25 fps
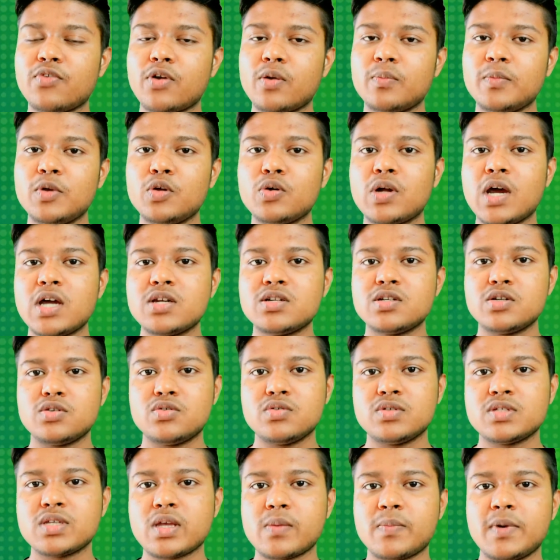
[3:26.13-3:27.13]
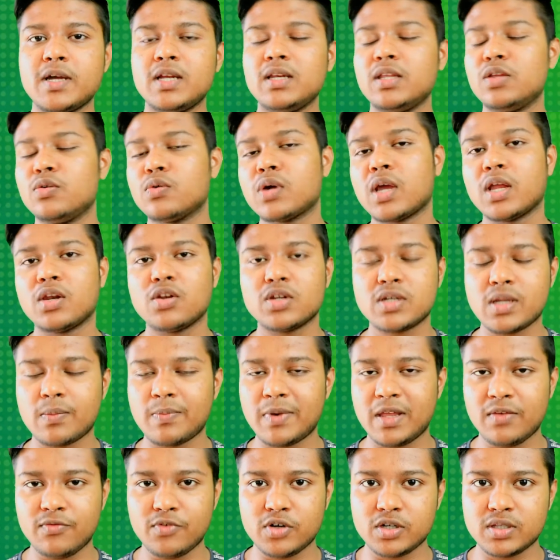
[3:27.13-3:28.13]
from your country to Japan, you cannot
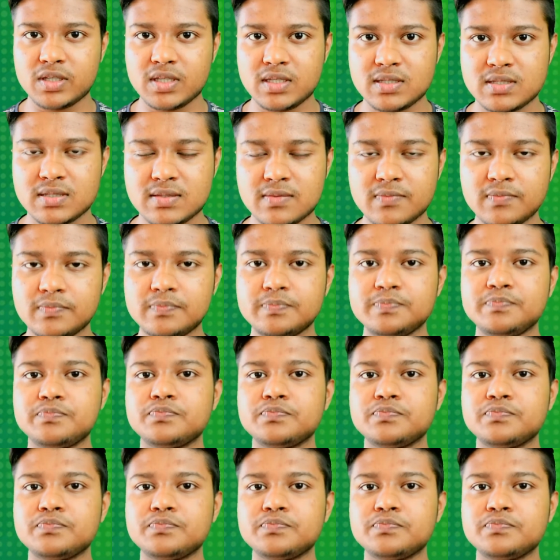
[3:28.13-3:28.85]
apply for this.